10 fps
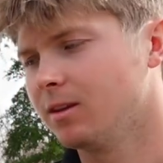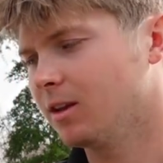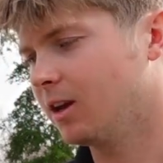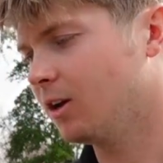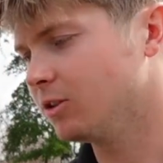
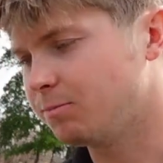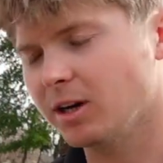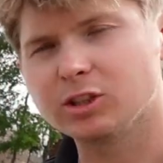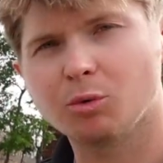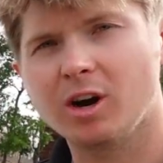It goes
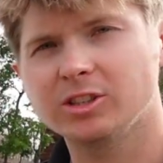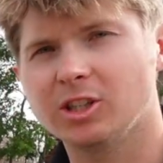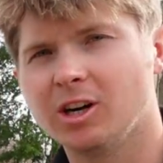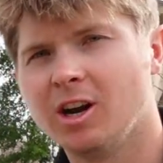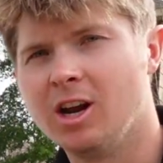pressure
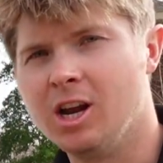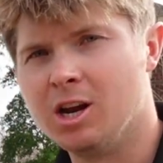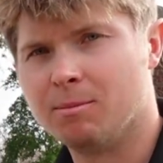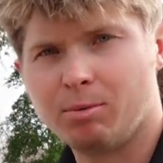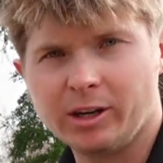washer,
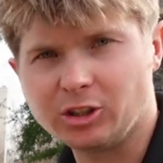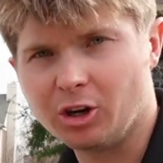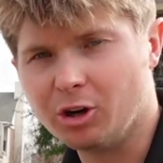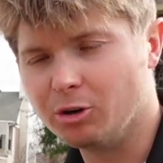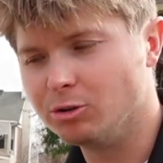pressure
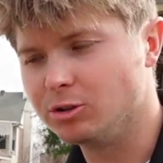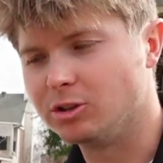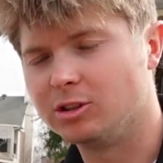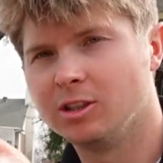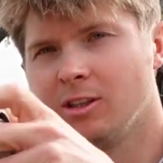
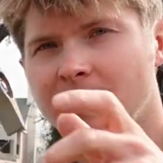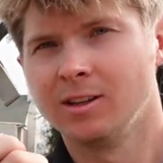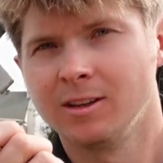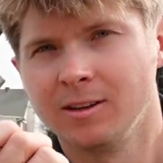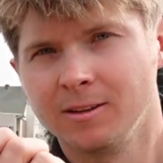hose,
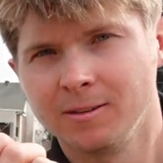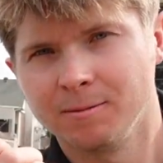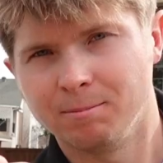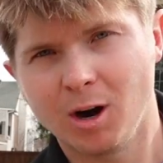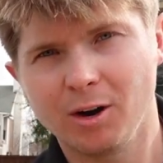
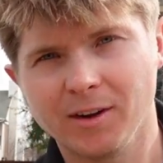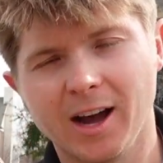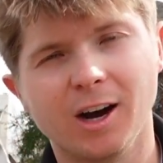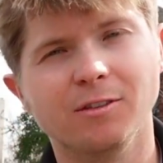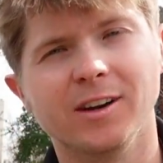ball
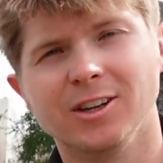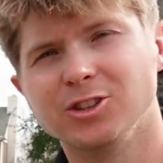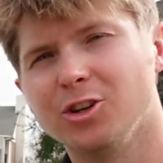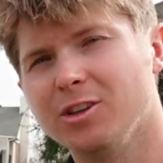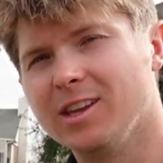valve, and I'll
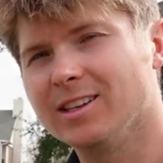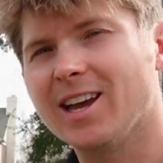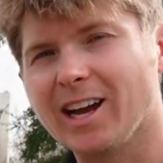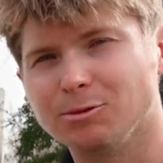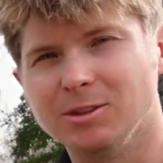show you the
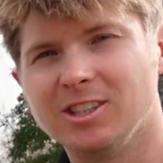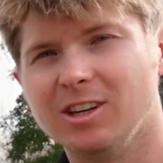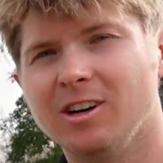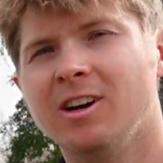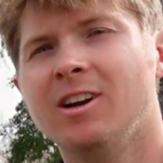attachments
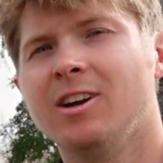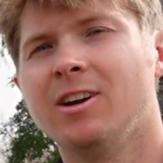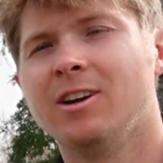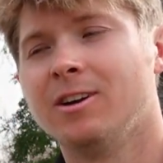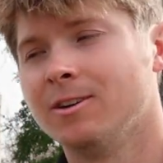here
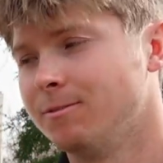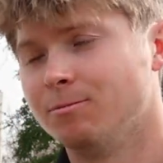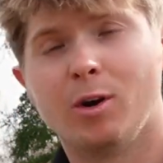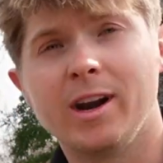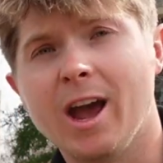
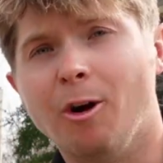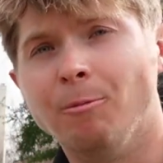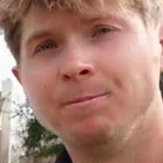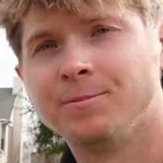right now.